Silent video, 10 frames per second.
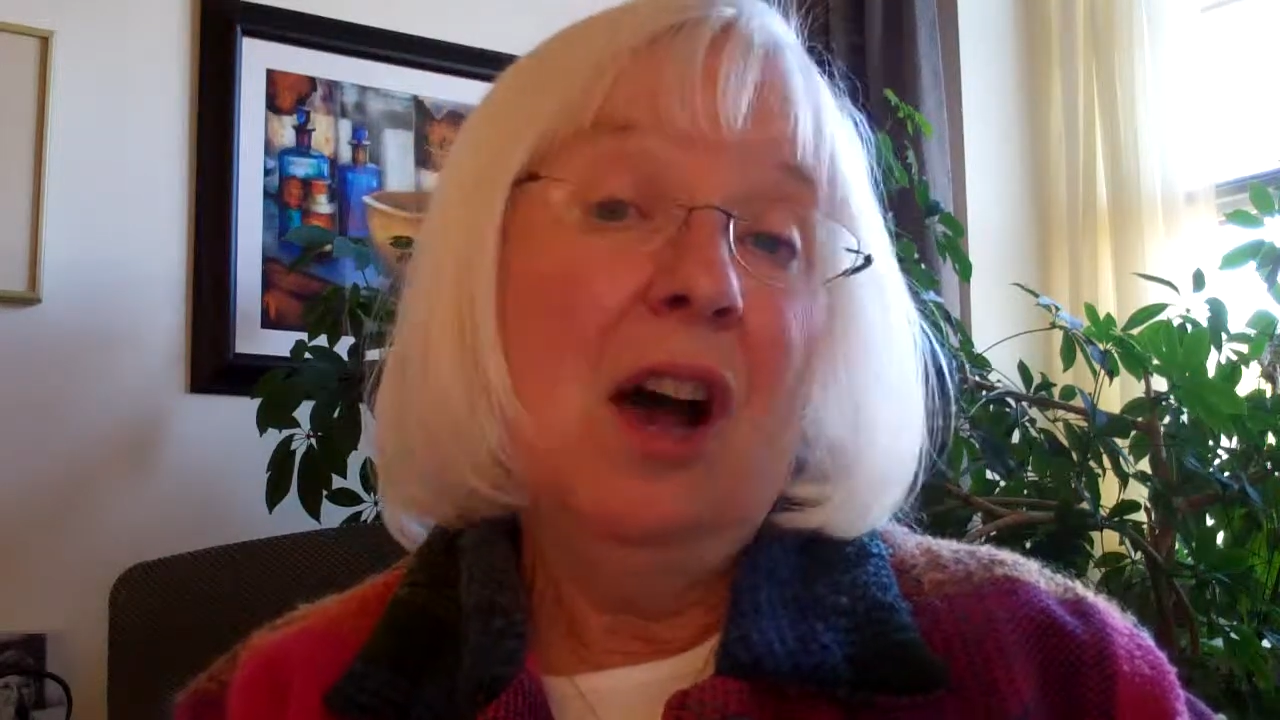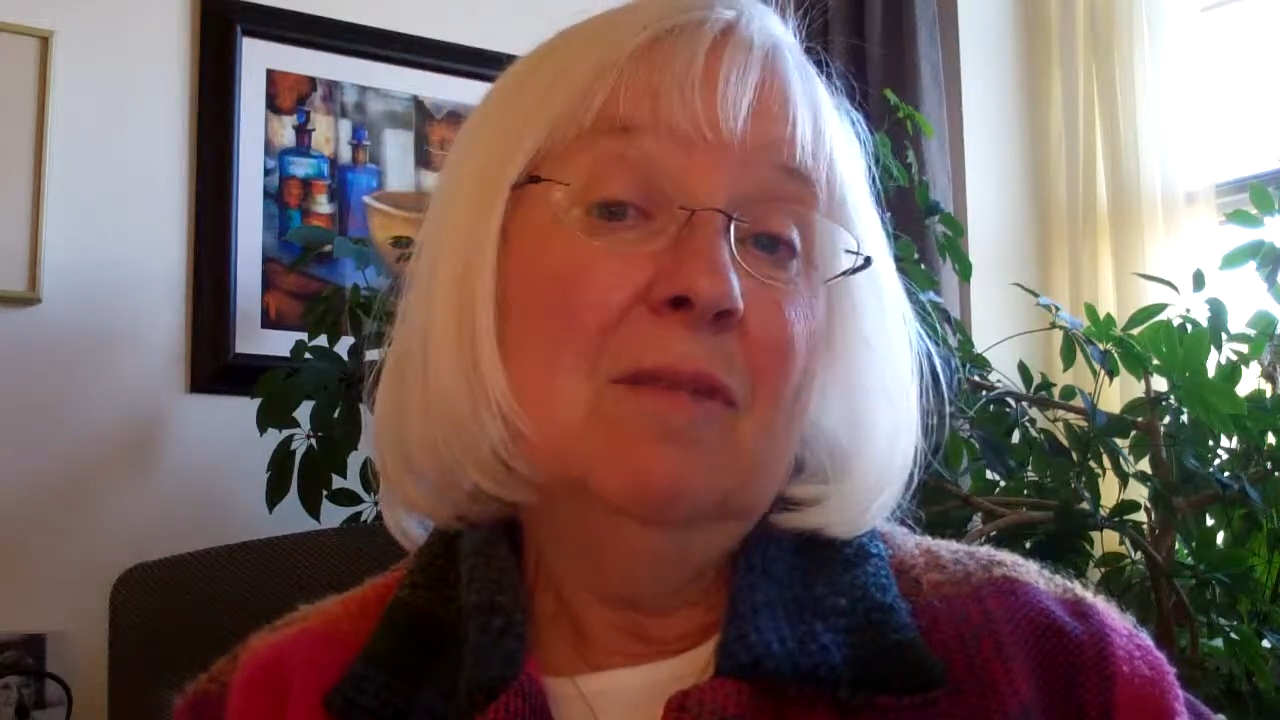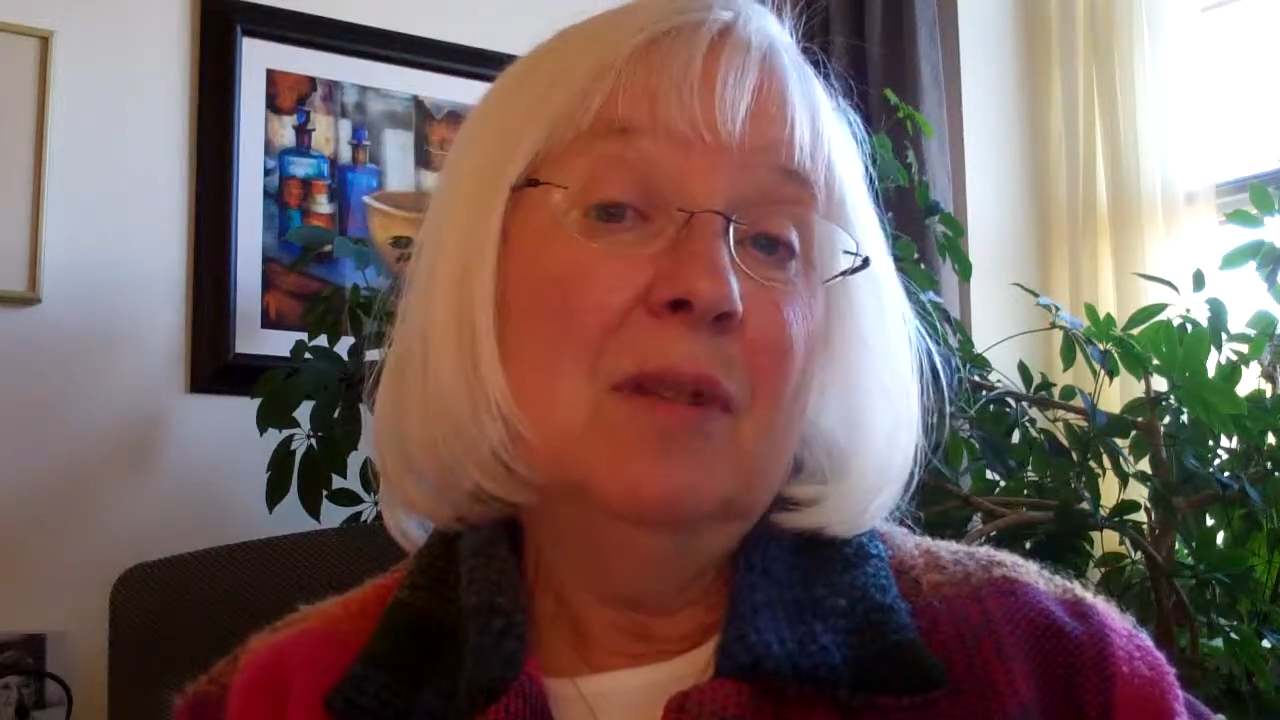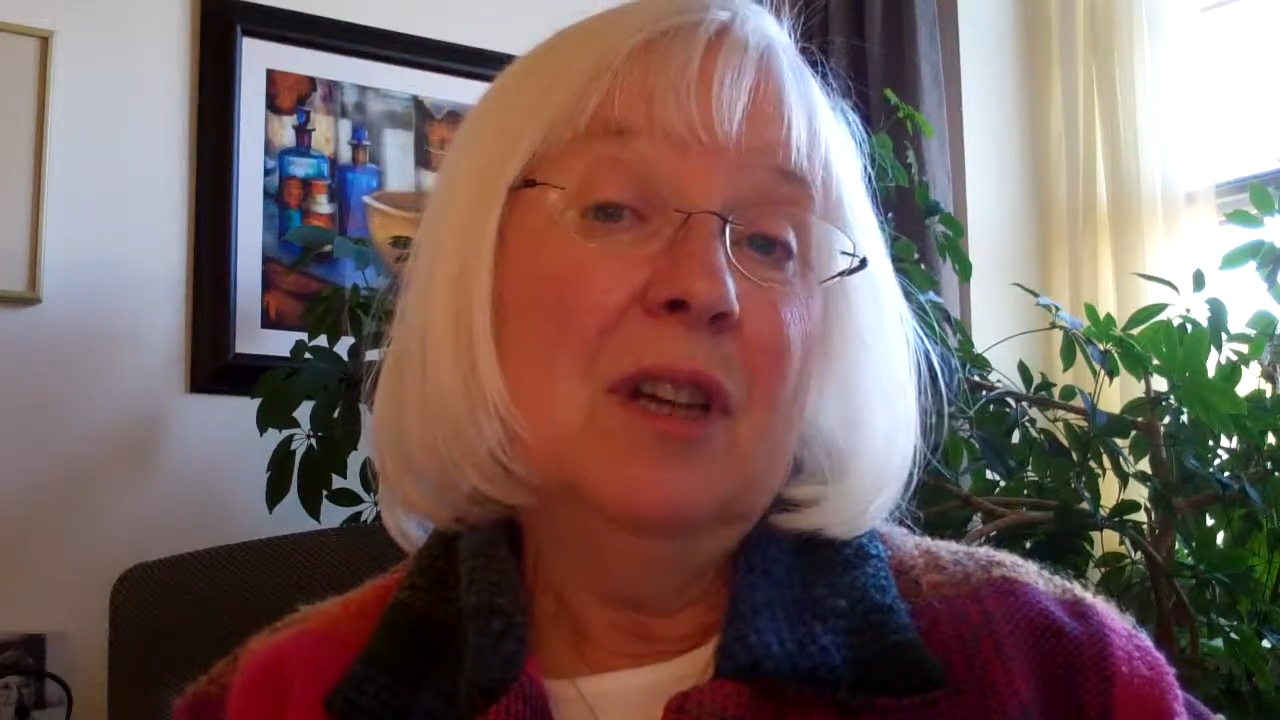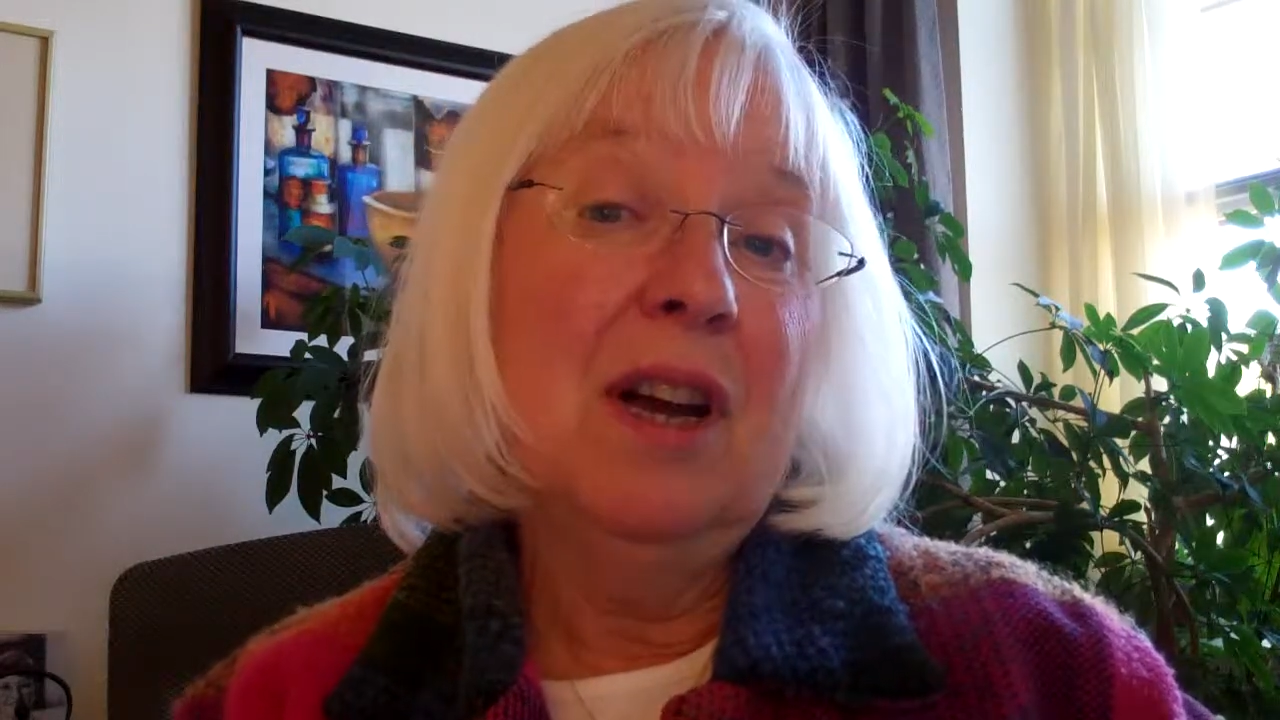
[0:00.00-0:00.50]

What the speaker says: Hoffman